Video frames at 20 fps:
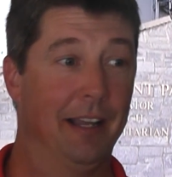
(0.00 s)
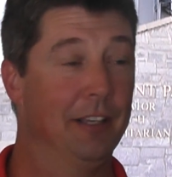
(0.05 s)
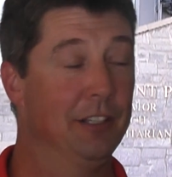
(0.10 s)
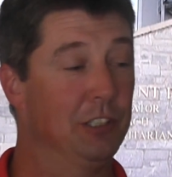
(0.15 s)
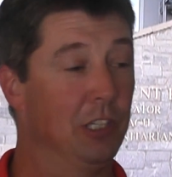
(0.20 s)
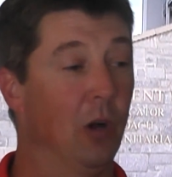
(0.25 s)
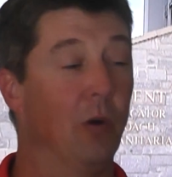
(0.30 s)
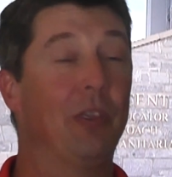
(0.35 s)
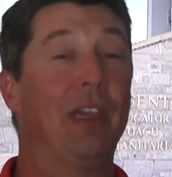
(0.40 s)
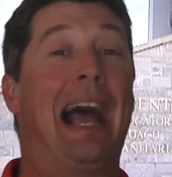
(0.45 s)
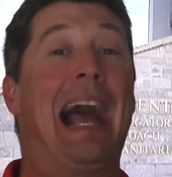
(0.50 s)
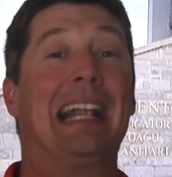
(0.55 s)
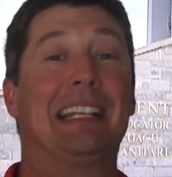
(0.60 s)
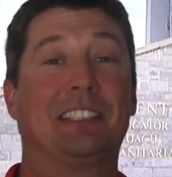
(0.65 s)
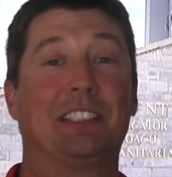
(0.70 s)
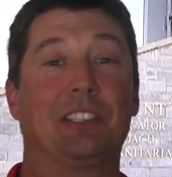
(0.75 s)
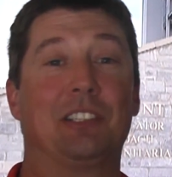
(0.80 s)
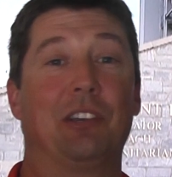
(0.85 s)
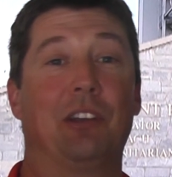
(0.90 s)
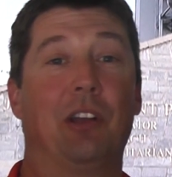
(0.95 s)
So
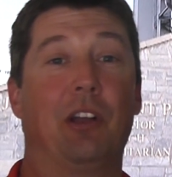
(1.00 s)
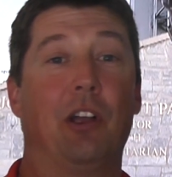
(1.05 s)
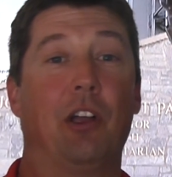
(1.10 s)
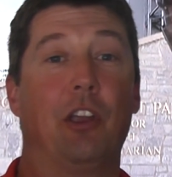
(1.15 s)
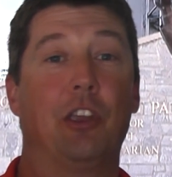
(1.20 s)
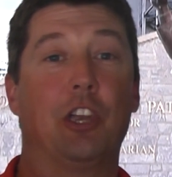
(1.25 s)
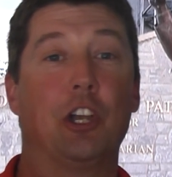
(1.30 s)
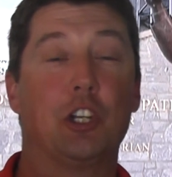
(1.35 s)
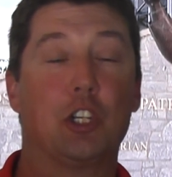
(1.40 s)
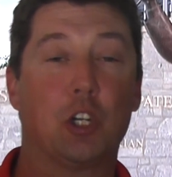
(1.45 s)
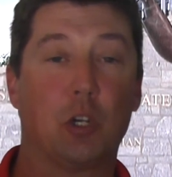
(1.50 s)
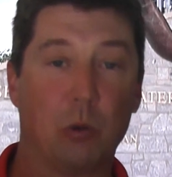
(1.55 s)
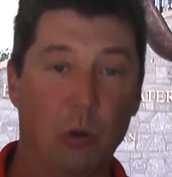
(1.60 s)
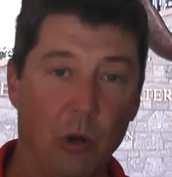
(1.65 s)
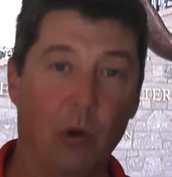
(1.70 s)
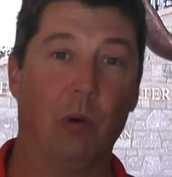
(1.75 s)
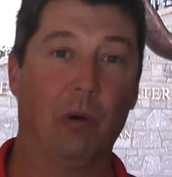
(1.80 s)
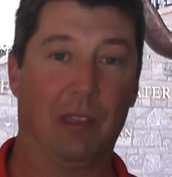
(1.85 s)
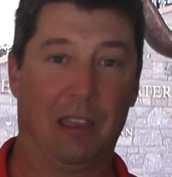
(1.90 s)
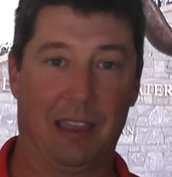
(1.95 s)
that's the
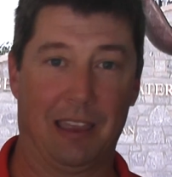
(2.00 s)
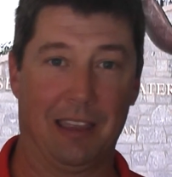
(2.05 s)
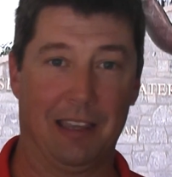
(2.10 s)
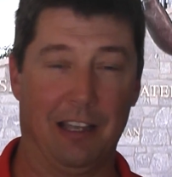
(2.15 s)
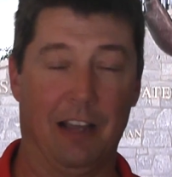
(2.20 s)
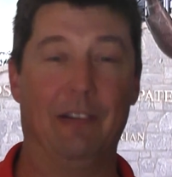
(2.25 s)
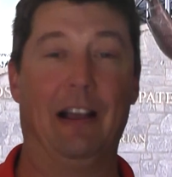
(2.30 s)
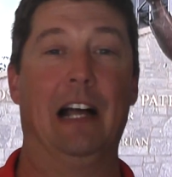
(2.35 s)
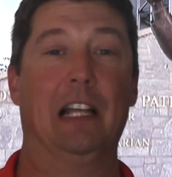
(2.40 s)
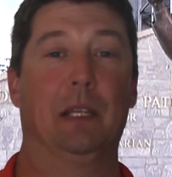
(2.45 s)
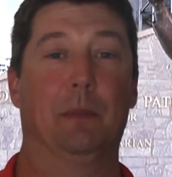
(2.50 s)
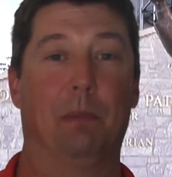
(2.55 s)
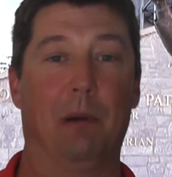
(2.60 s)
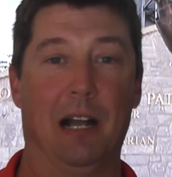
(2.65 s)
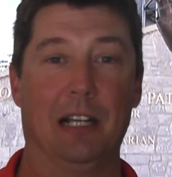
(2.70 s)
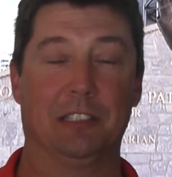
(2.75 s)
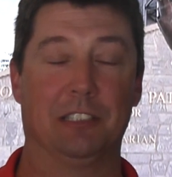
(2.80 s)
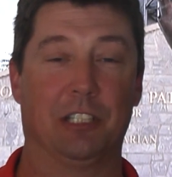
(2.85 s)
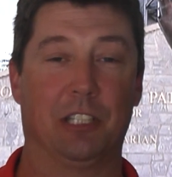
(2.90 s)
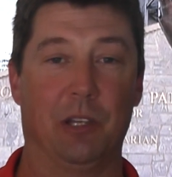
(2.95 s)
truth of how the
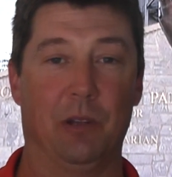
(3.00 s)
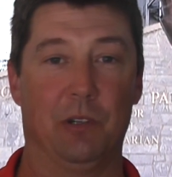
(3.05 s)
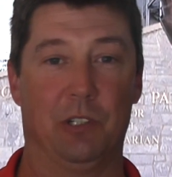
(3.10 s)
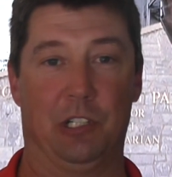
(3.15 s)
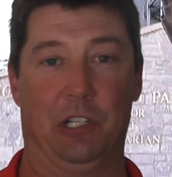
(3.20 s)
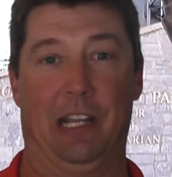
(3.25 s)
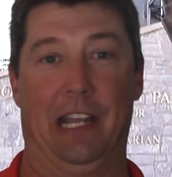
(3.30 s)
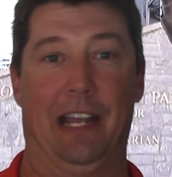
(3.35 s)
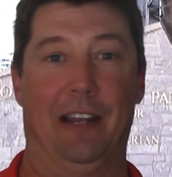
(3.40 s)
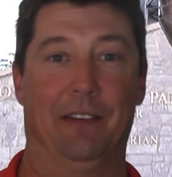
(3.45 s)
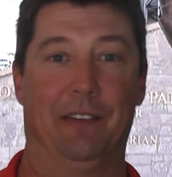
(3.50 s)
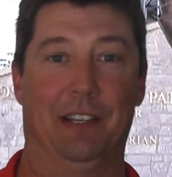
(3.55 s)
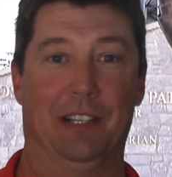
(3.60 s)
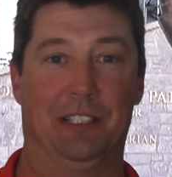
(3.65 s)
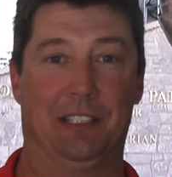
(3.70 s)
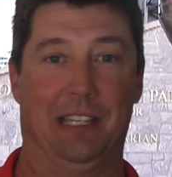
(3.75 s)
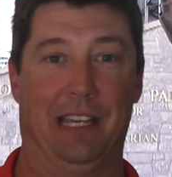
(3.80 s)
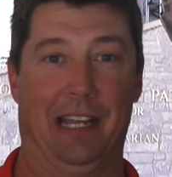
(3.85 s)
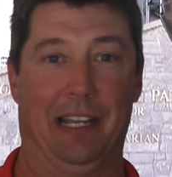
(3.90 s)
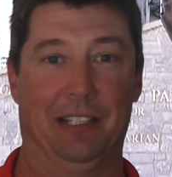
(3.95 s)
prosecution handled
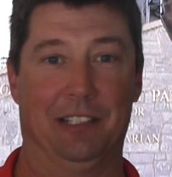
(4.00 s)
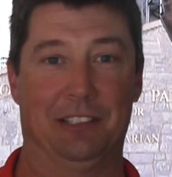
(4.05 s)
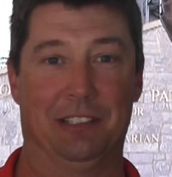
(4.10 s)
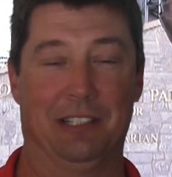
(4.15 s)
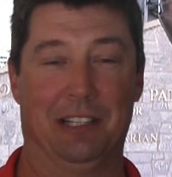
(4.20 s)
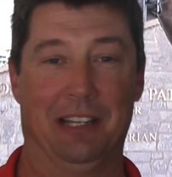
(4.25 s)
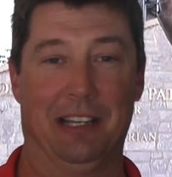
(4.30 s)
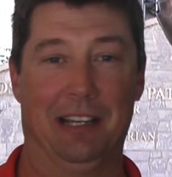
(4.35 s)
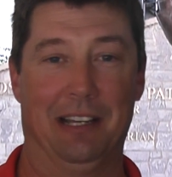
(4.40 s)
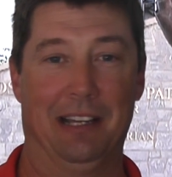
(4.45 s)
this case.